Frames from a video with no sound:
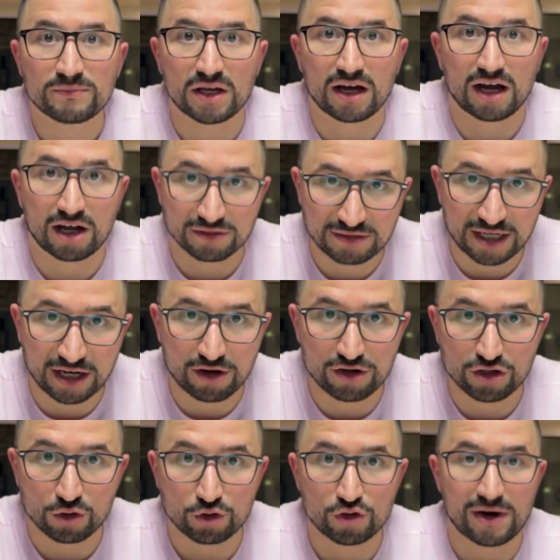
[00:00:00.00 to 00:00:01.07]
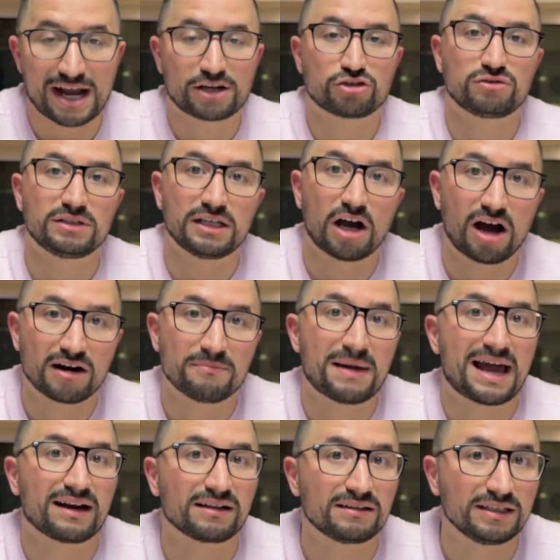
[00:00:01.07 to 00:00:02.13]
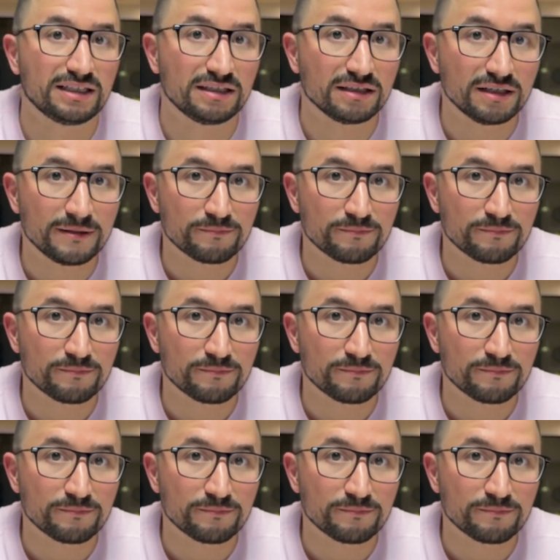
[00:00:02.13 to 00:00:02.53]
Ontario. You're actually automatically